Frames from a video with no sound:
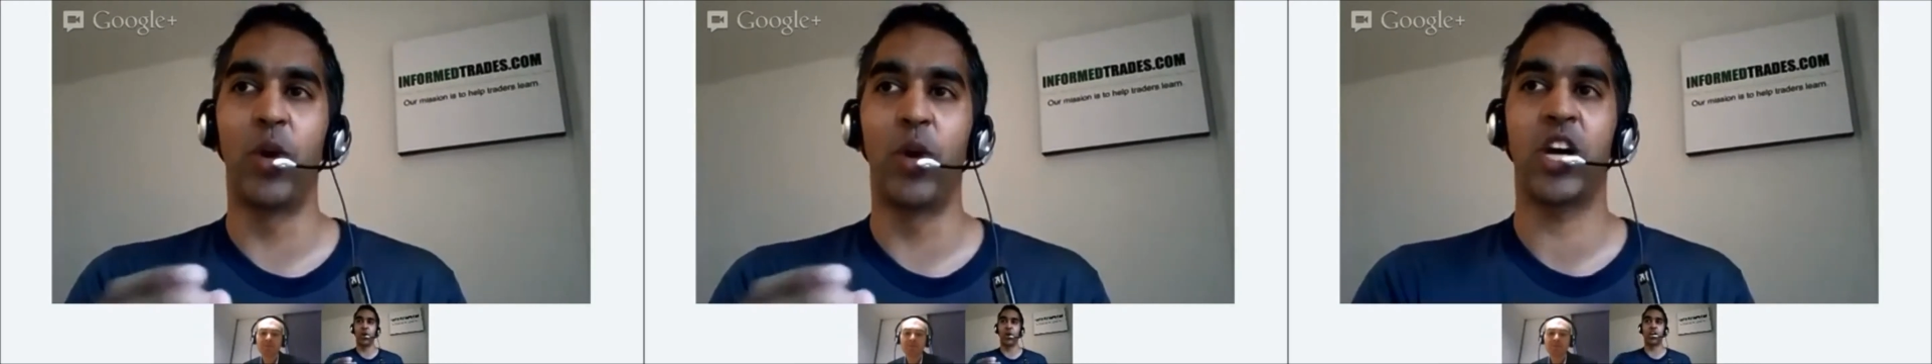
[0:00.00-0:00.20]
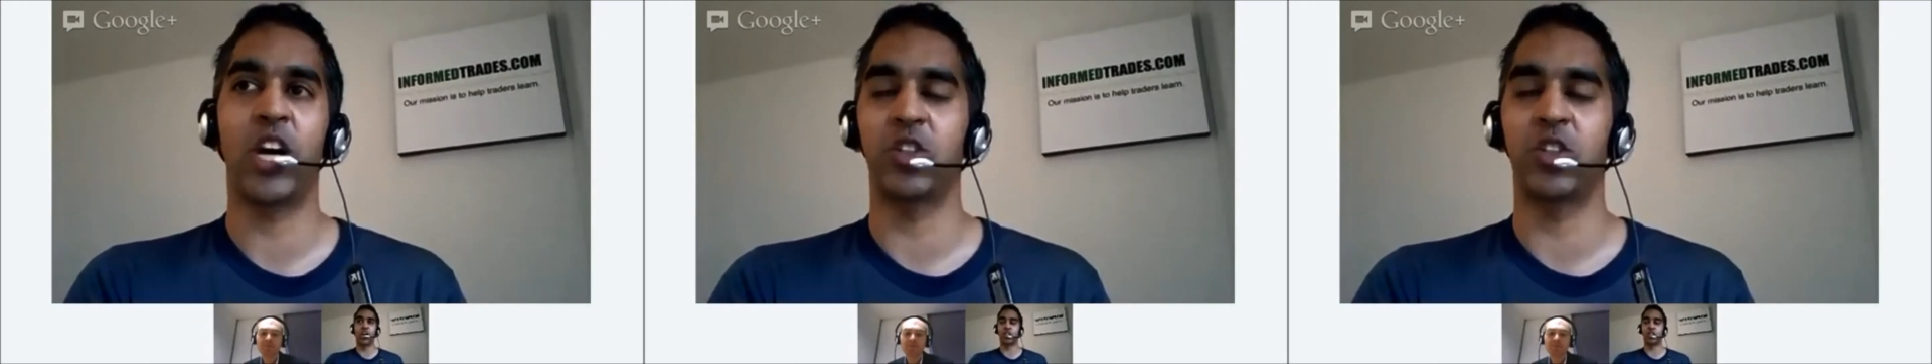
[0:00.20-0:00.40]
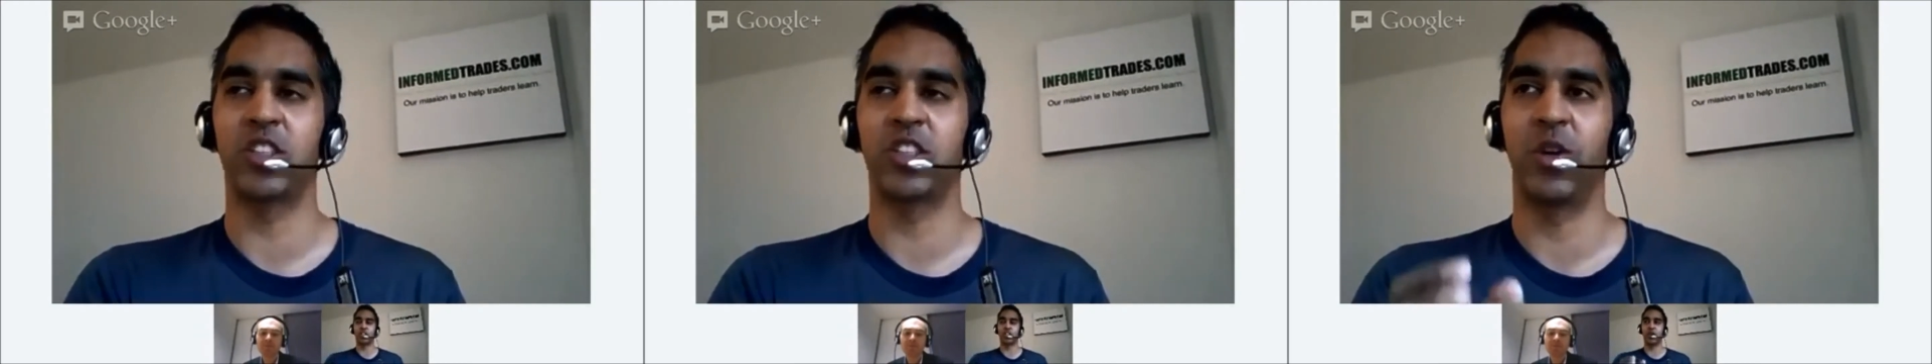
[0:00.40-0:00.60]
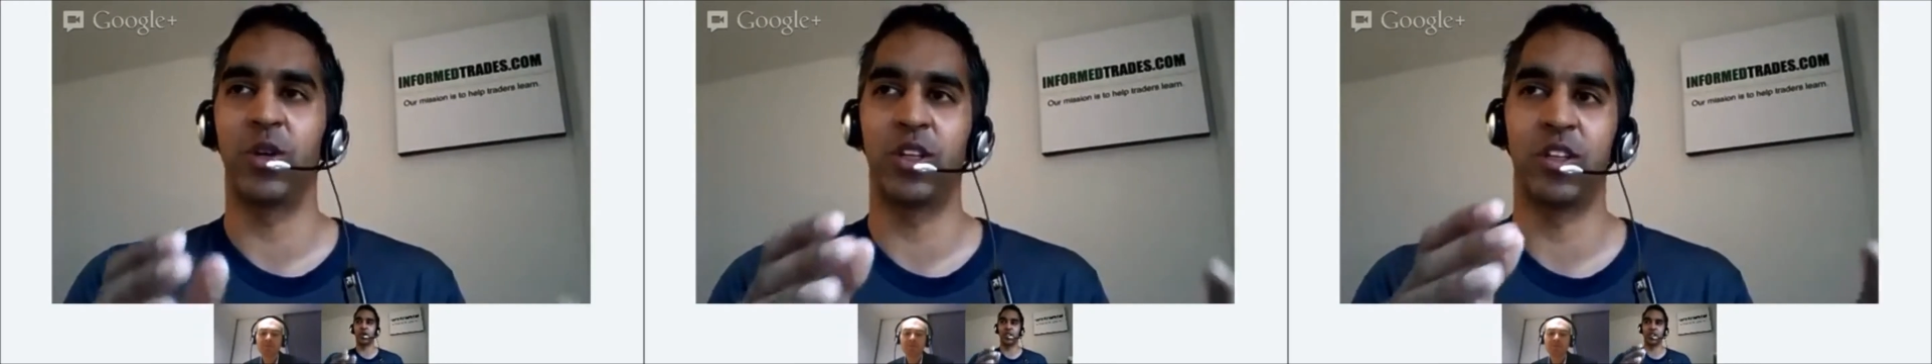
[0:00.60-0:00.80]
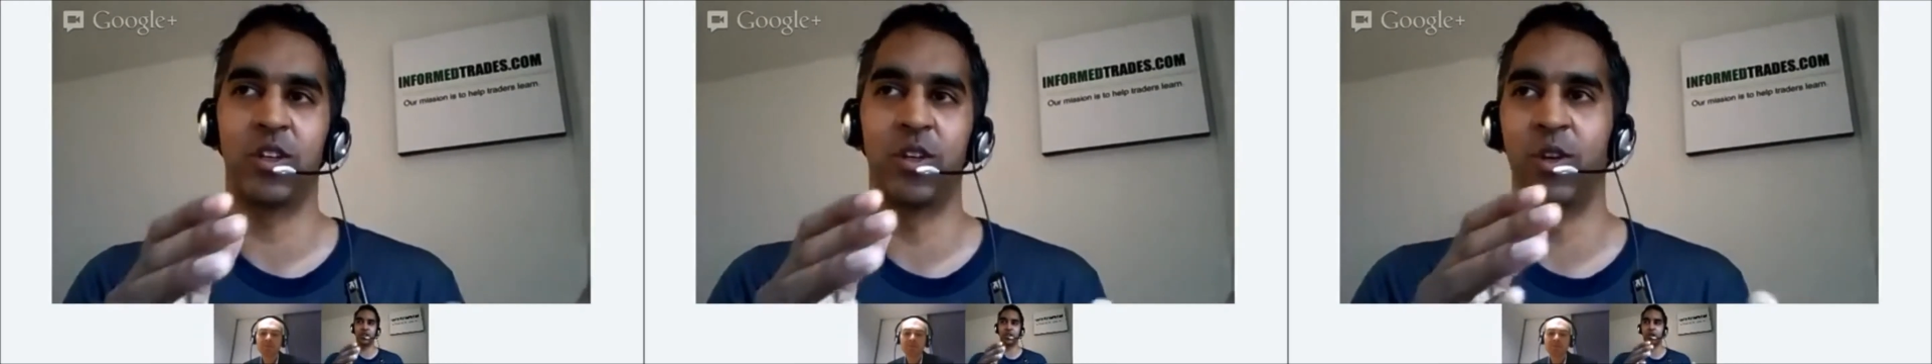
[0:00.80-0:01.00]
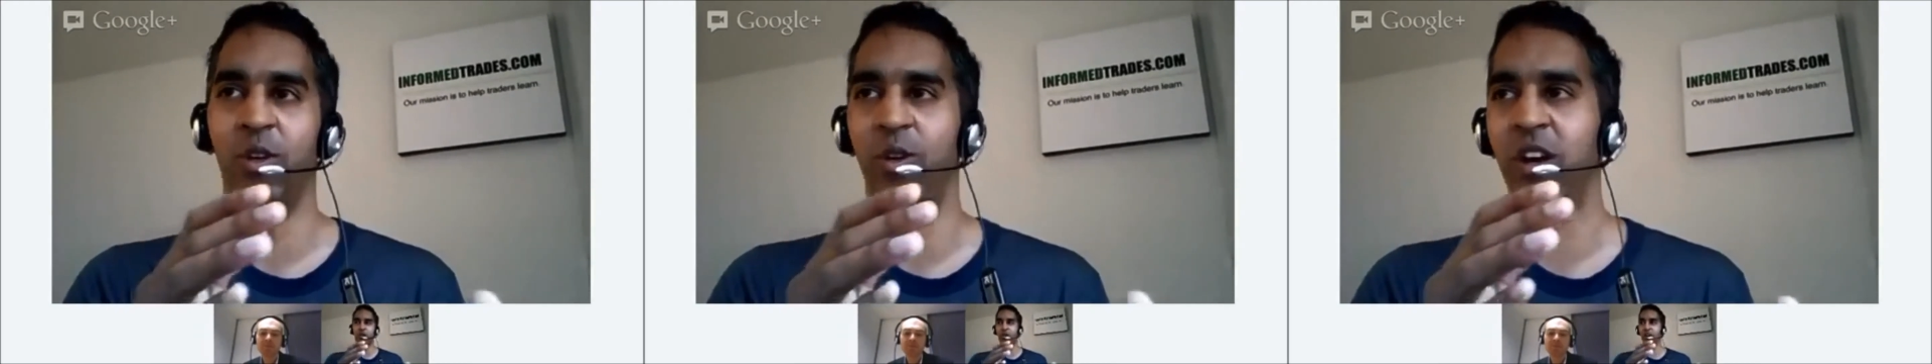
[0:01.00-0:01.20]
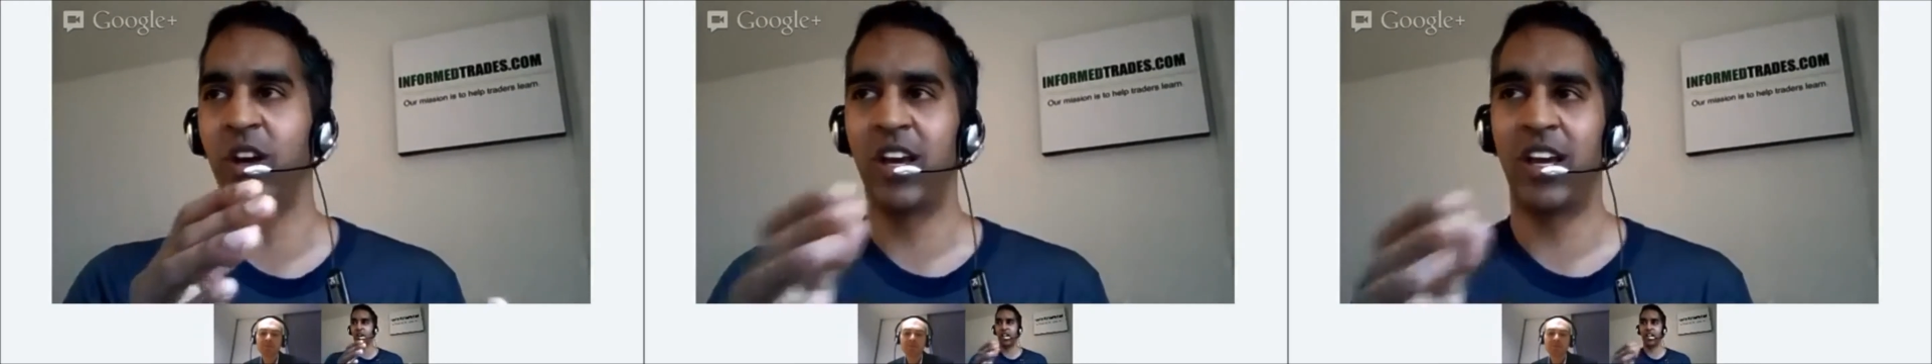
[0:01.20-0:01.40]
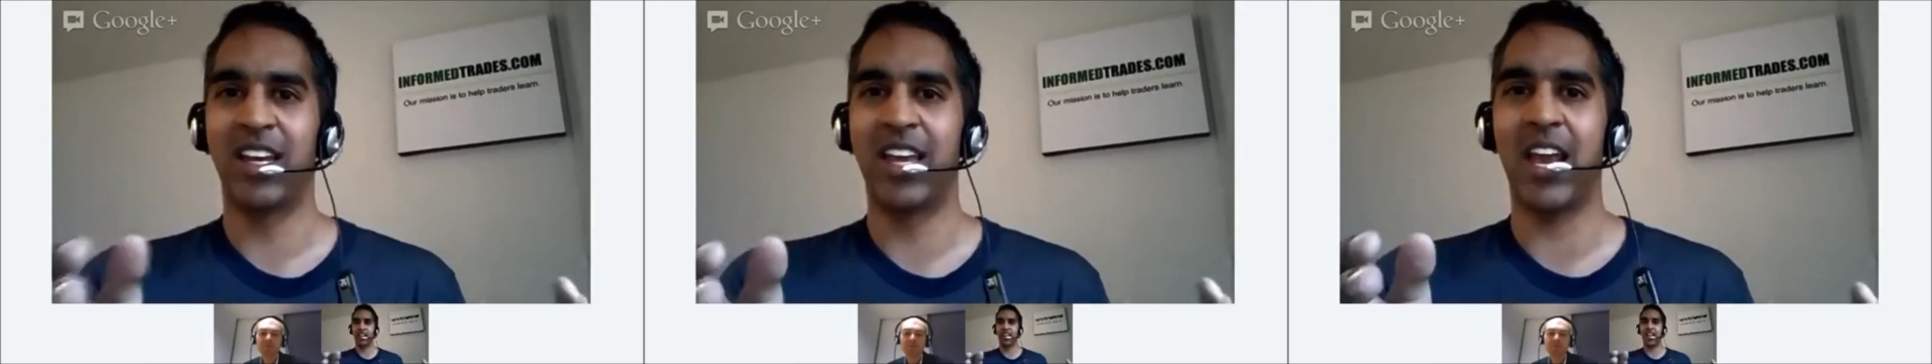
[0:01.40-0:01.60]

which country is going to